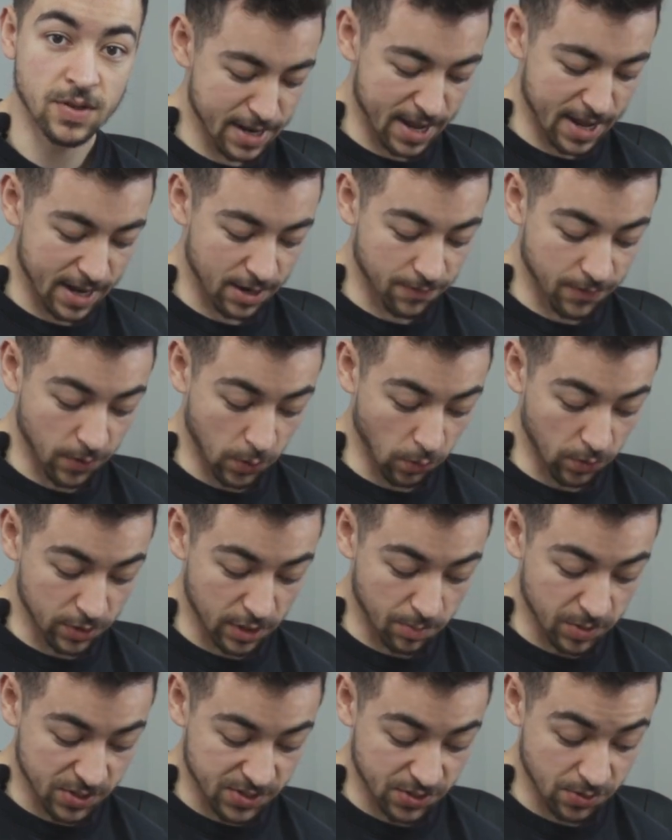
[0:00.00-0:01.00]
Now for chord
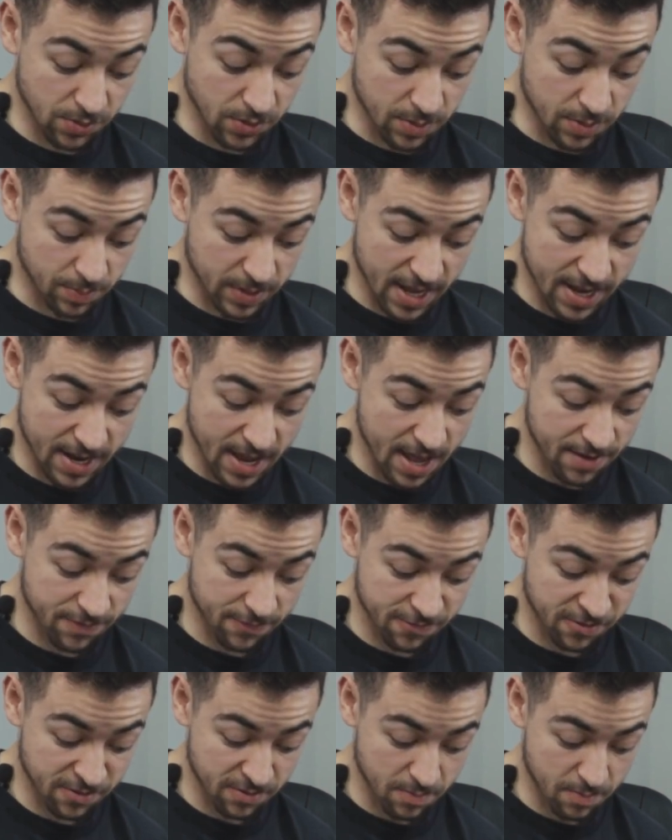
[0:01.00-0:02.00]
number 2 you could play an
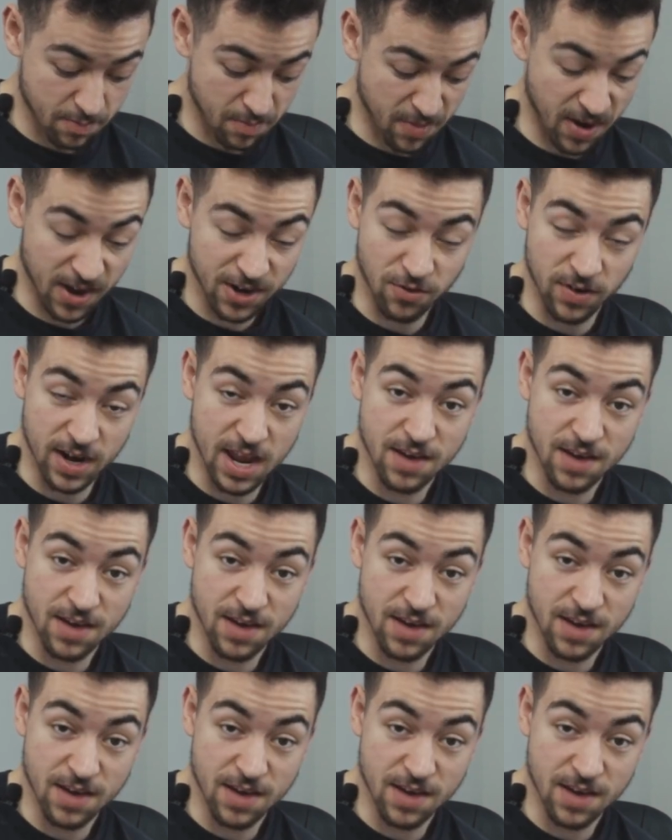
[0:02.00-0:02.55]
F minor